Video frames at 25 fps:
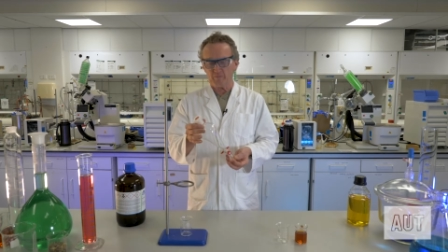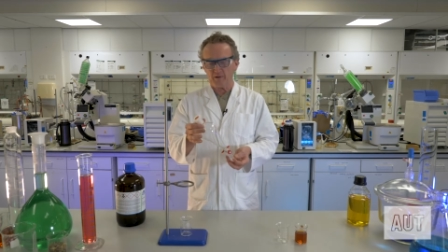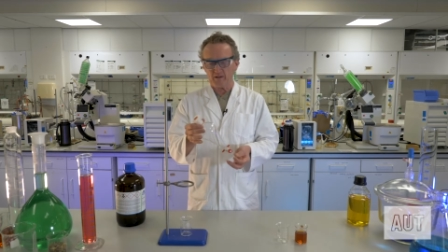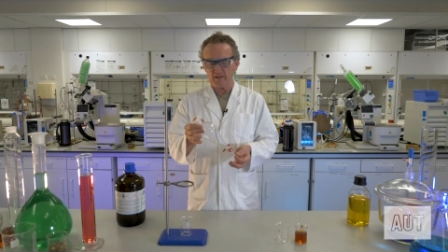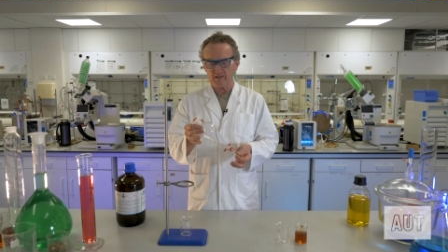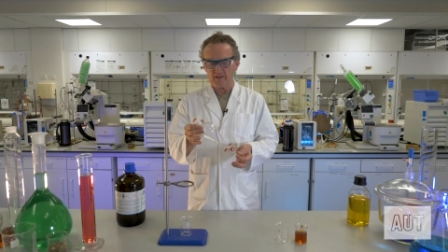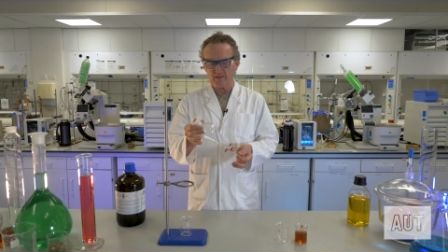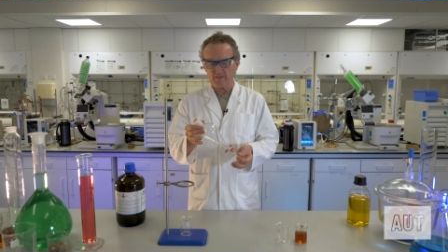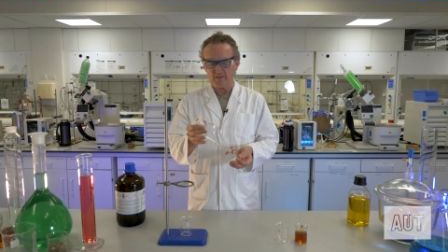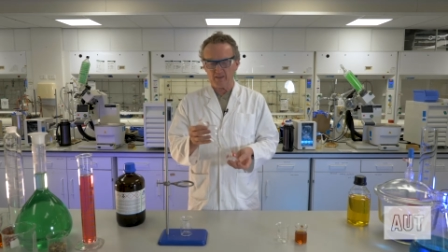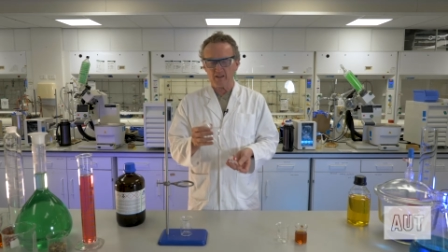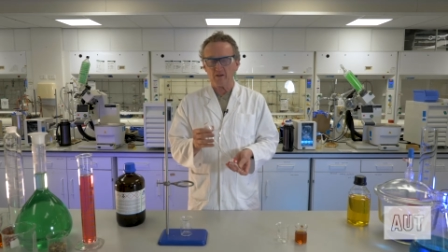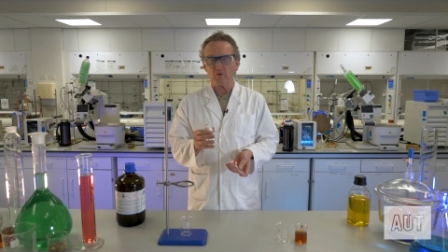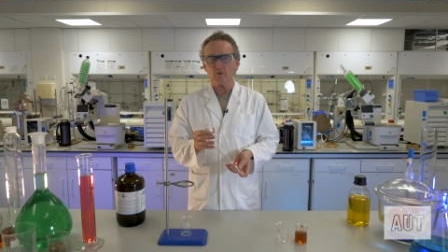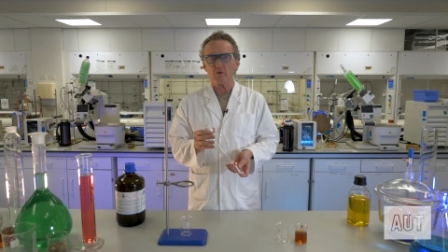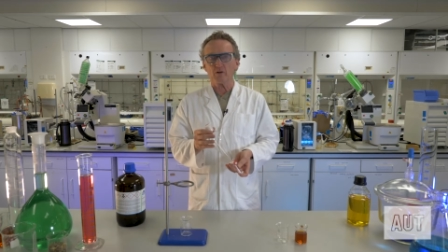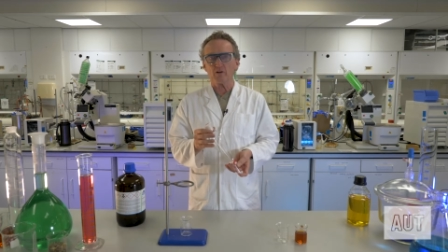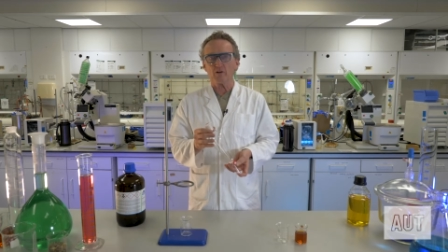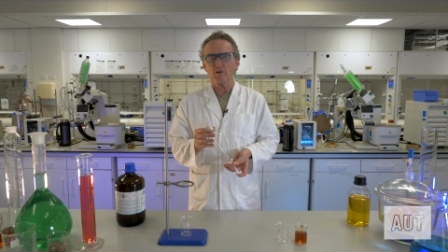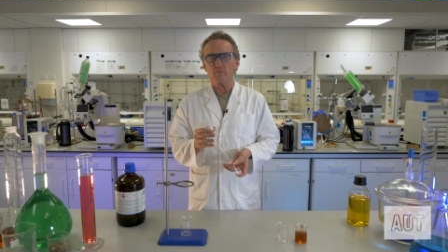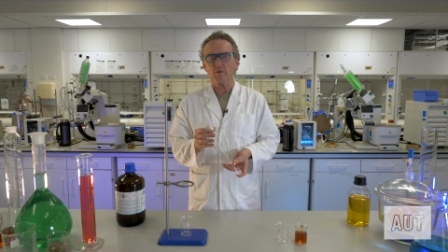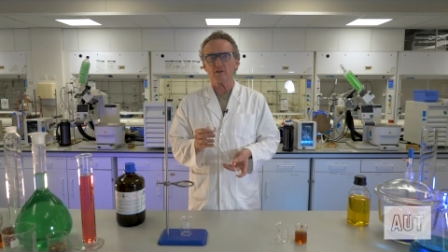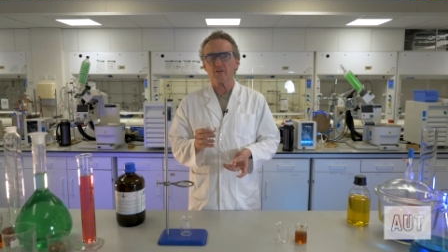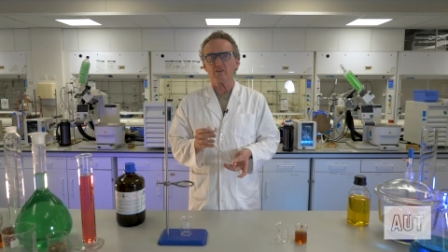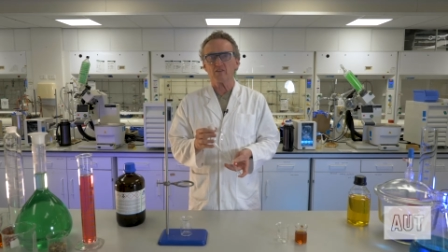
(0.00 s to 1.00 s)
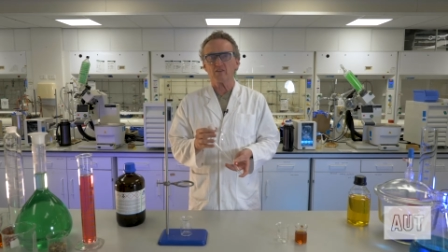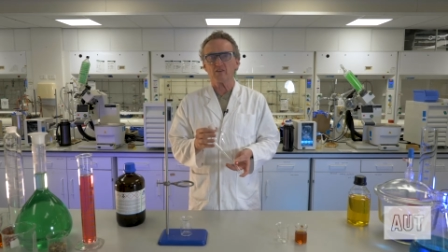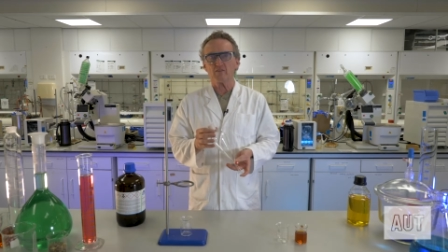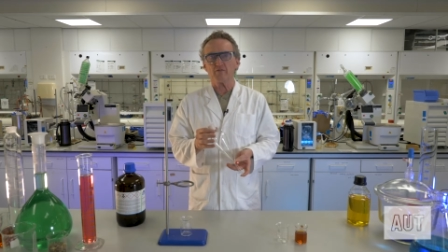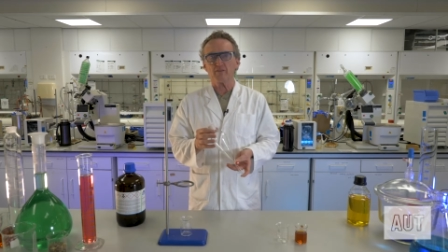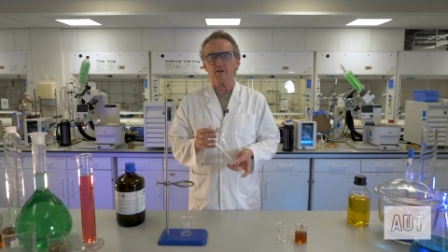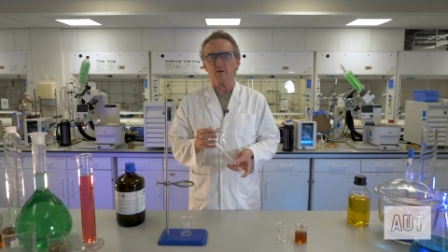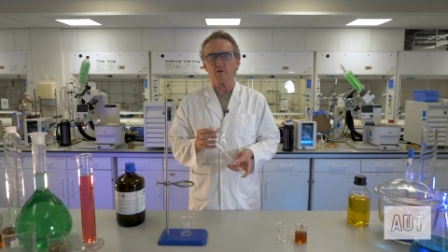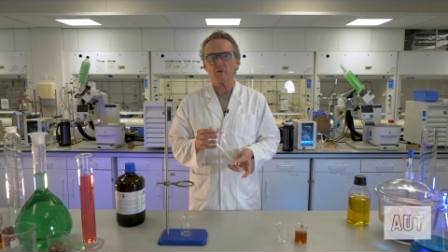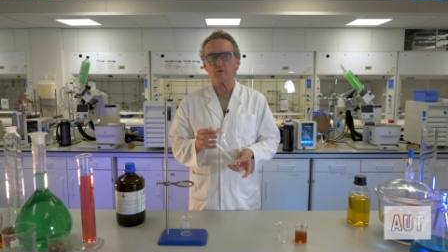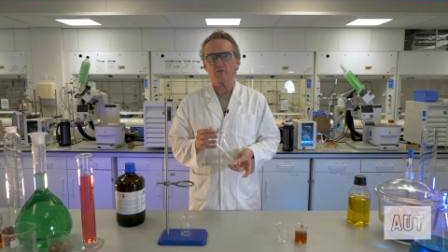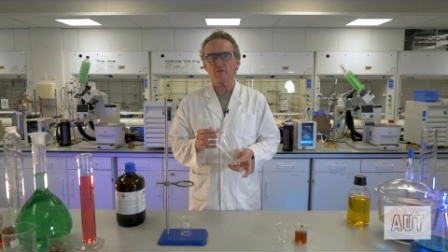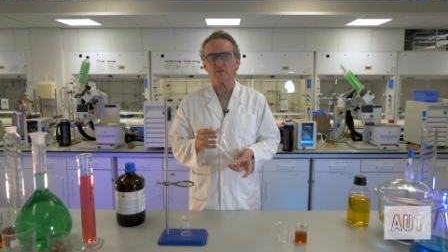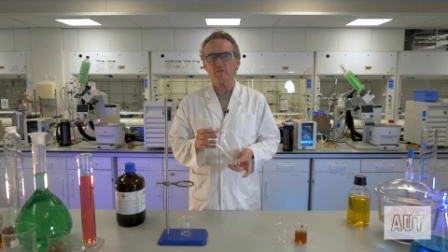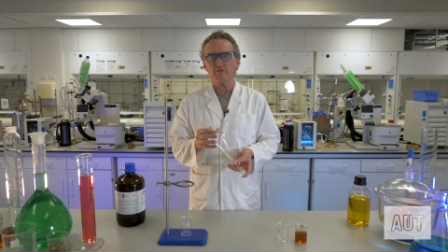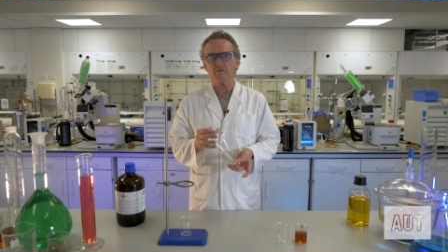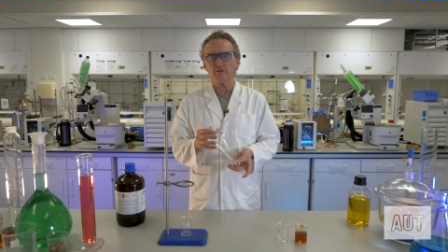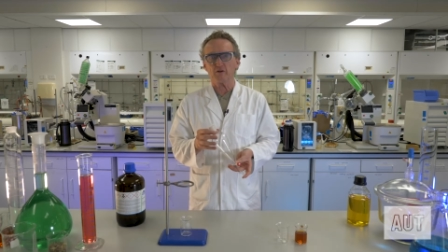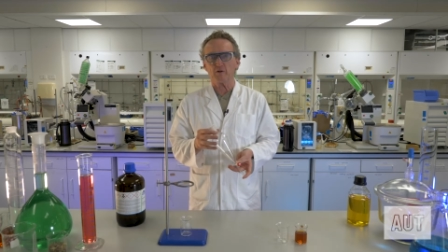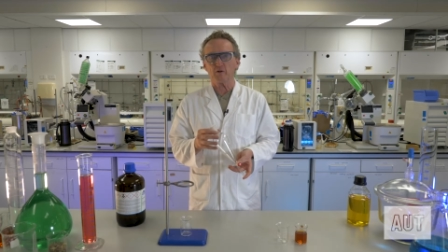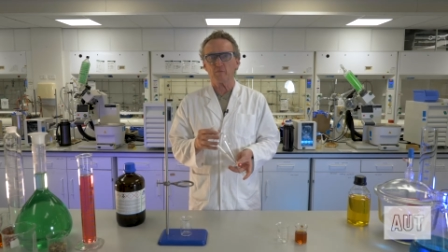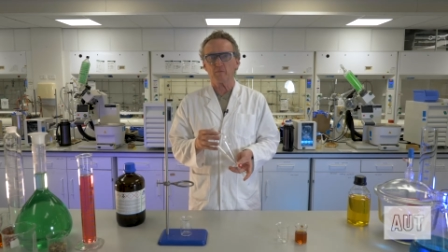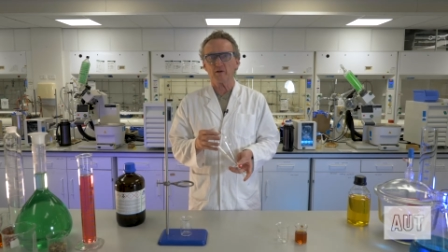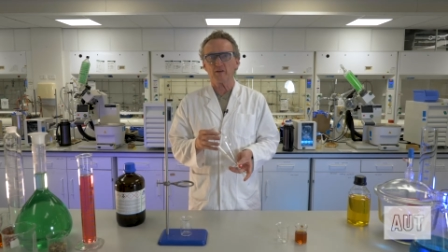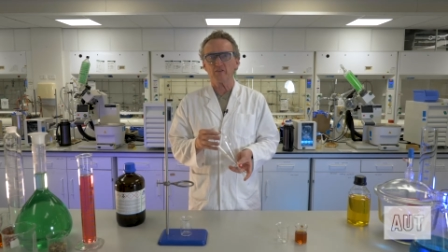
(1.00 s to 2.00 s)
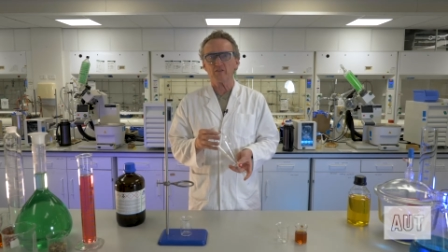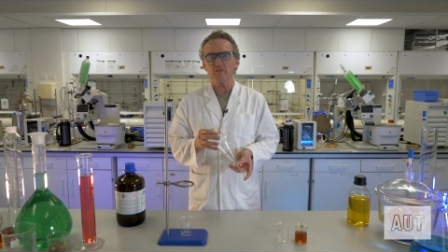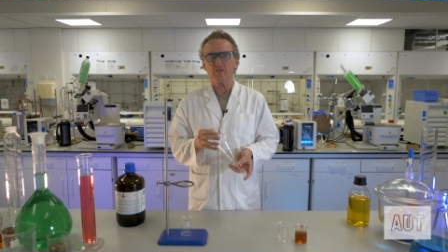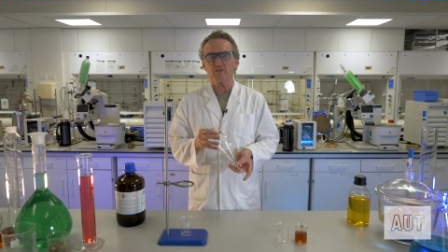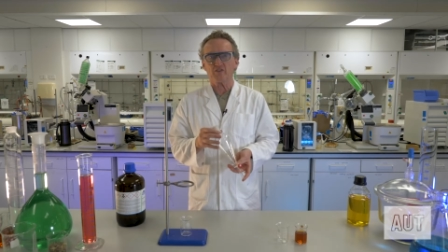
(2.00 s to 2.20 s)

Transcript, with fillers: but they're a little bit difficult to film in,